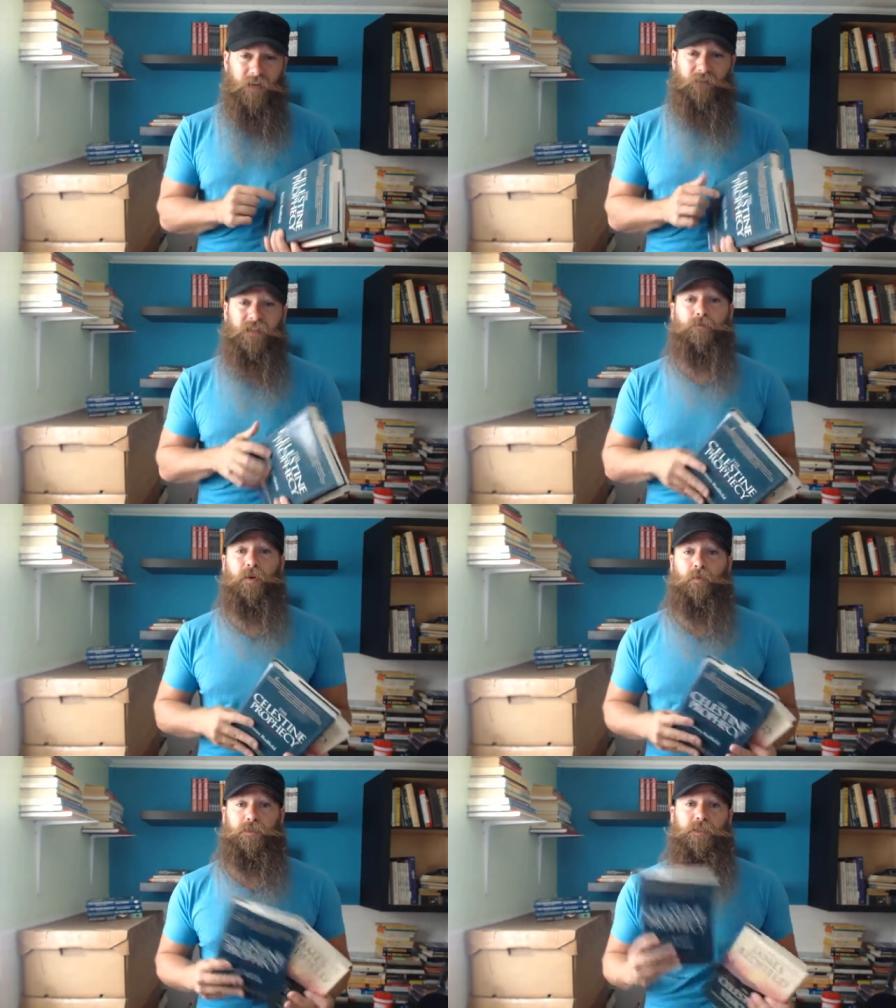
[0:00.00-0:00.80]
And this
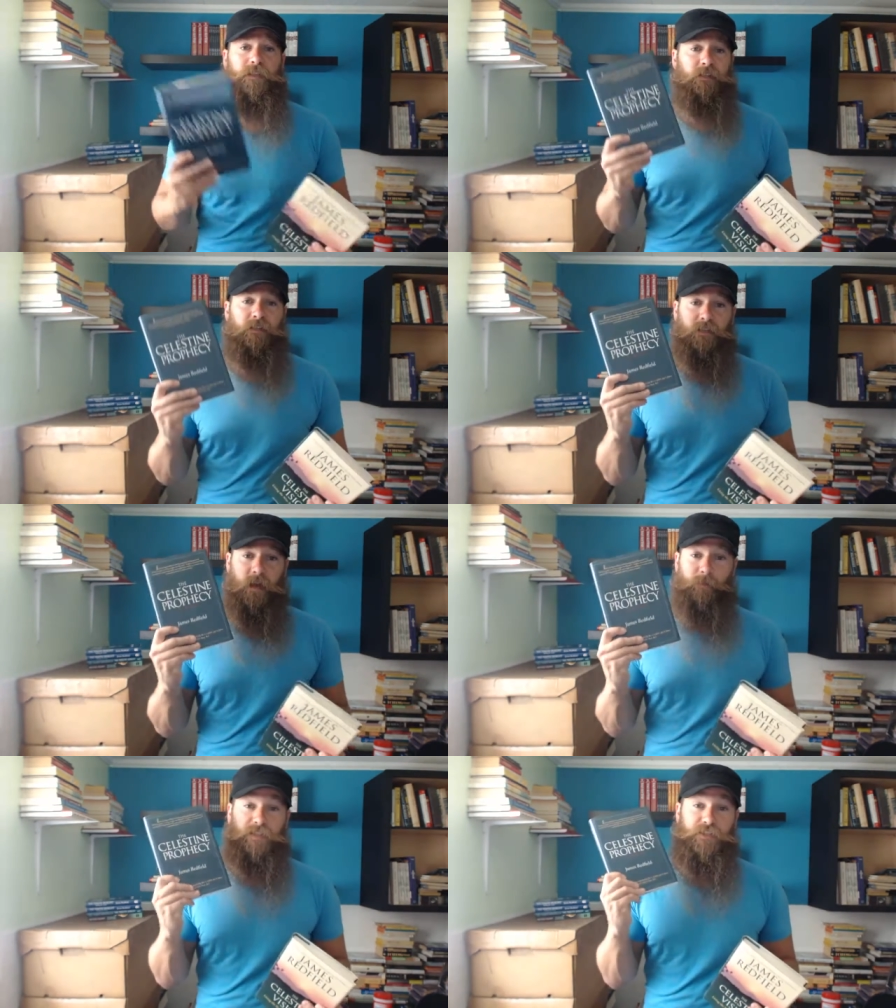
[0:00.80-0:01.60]
book was,
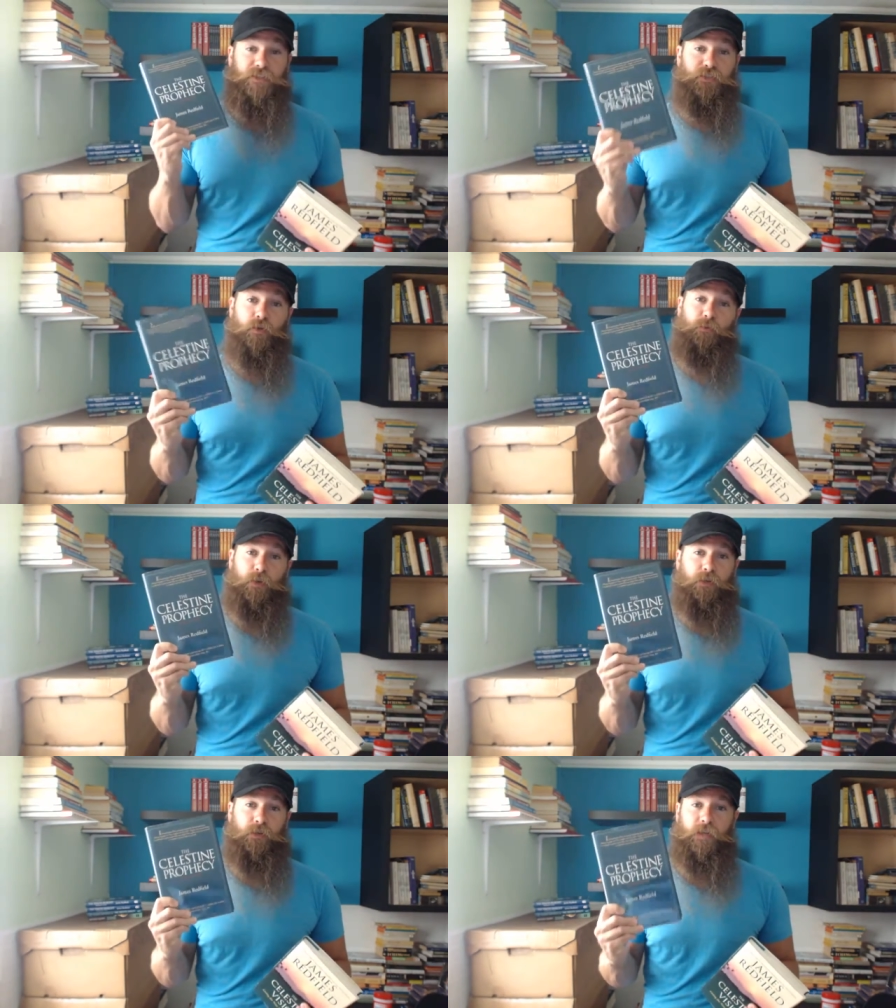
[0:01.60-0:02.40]

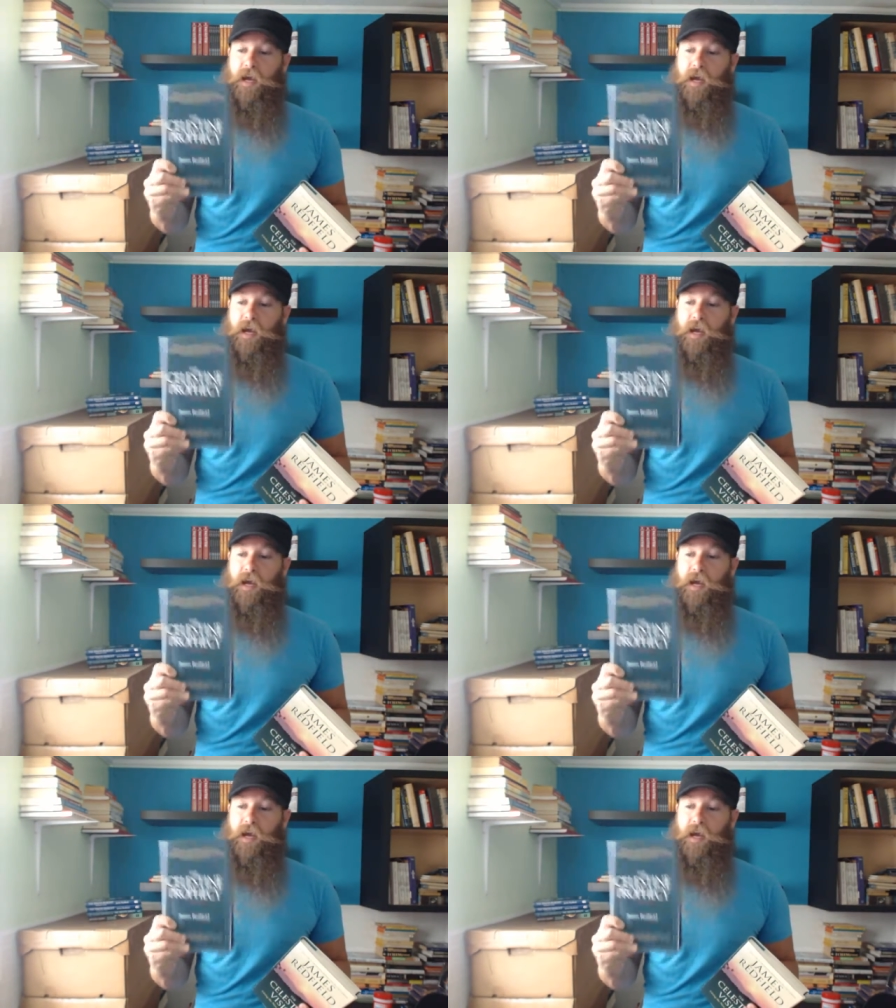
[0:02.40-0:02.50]
super good.